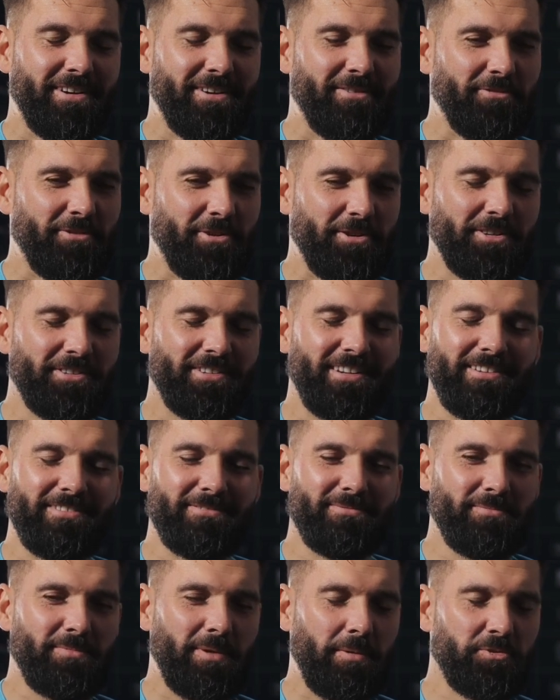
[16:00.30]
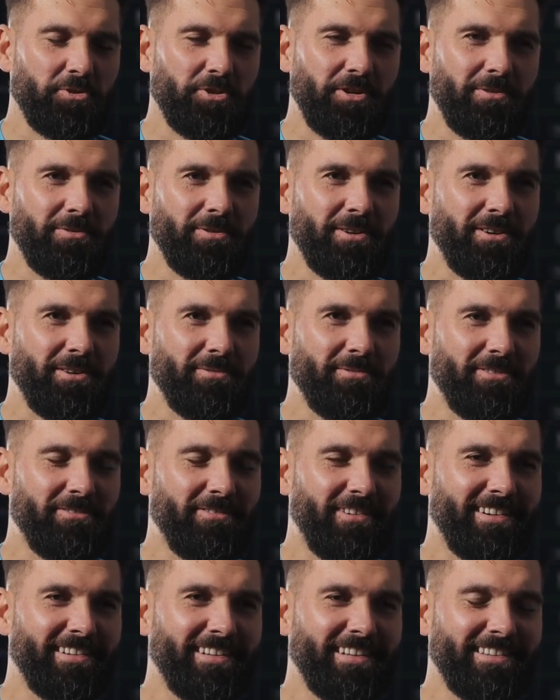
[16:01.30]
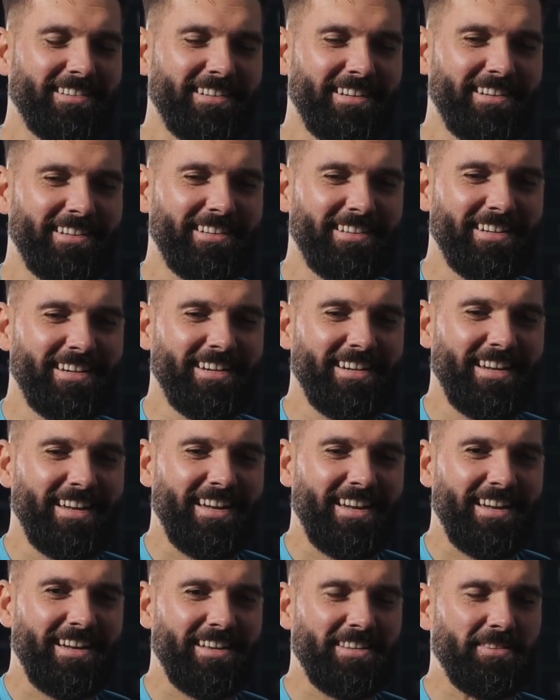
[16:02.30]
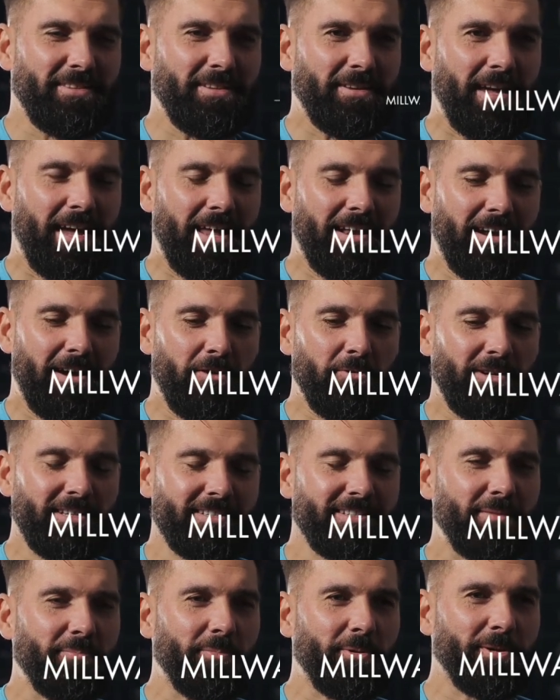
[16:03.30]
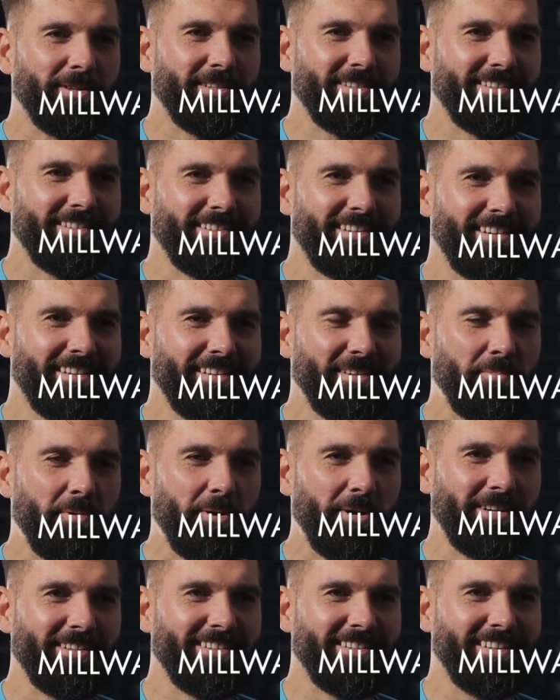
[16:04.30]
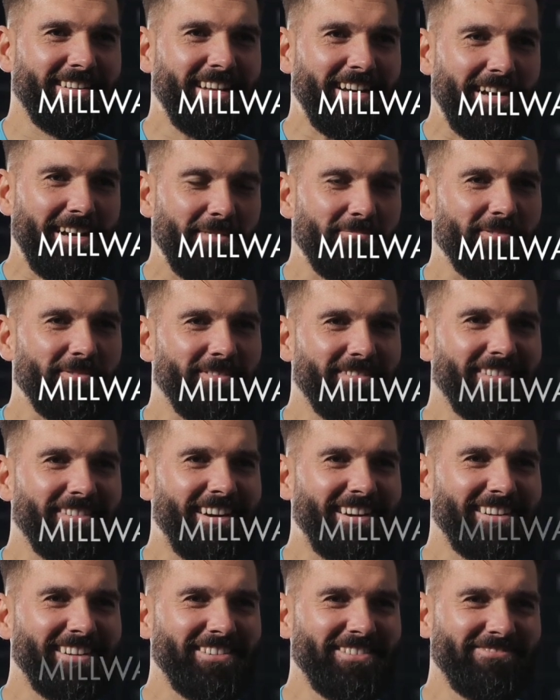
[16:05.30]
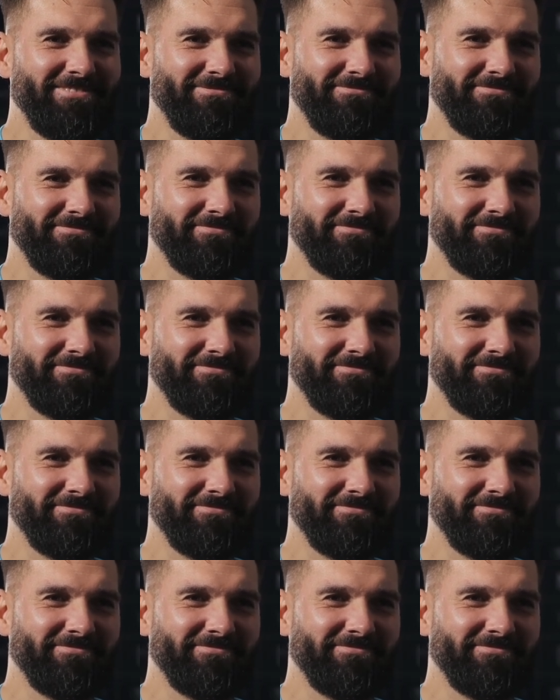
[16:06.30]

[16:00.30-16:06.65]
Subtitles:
Yeah, of course, I'm sure I will come over, and I will support the boys and the club. Thank you.